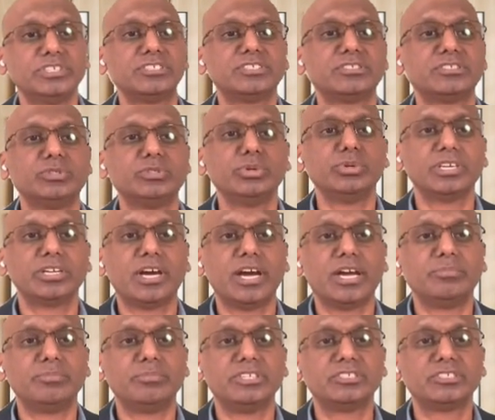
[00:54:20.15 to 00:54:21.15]
versus doing
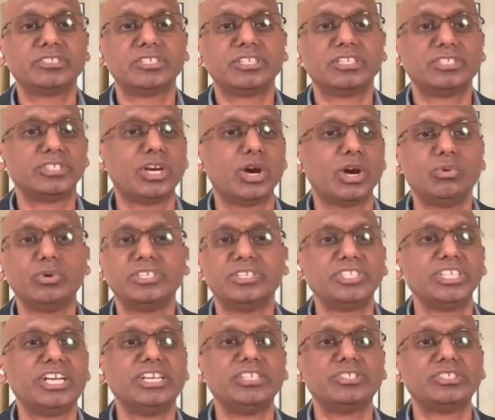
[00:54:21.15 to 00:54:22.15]
a hybrid search, how
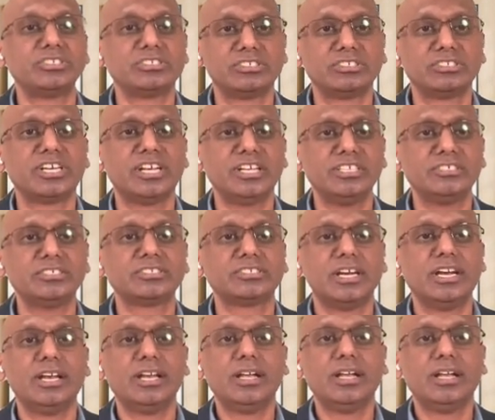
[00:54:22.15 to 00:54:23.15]
it changes results.